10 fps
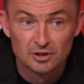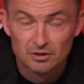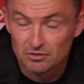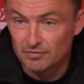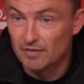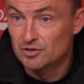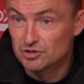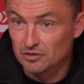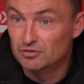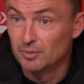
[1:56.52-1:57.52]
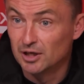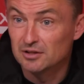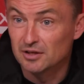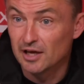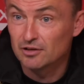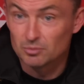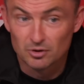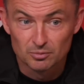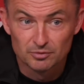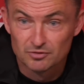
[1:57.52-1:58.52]
because we've every chance of making the next
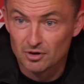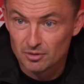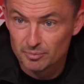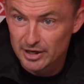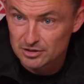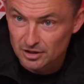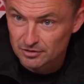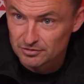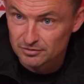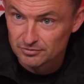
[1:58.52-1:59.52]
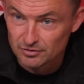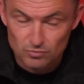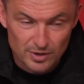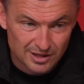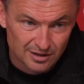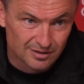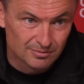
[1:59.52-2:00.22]
one, and we've got a better chance of winning,